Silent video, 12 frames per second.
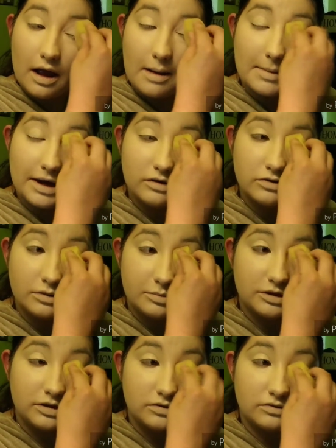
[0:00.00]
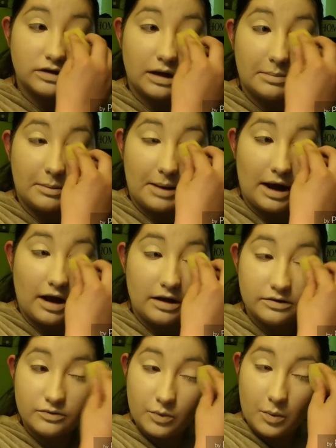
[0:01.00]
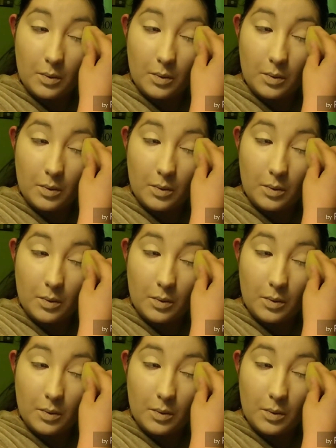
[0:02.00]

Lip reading: I might also put this on top of my eyes.